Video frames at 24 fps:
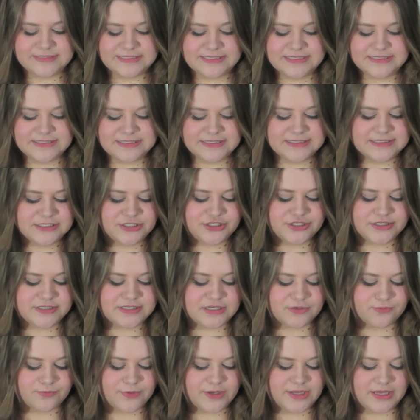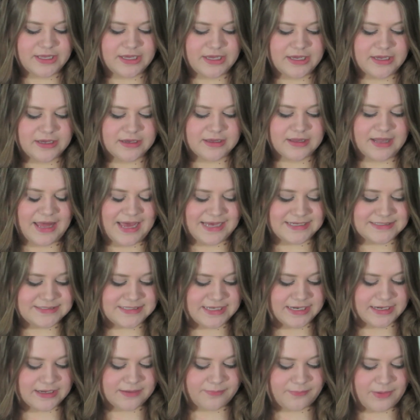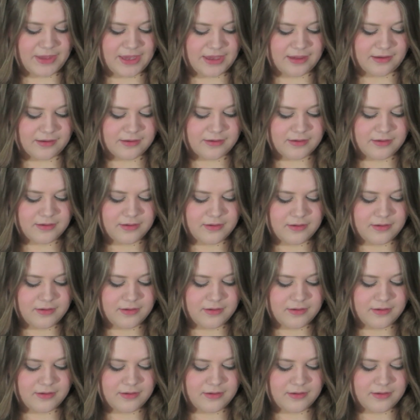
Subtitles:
This is just a really classic pink,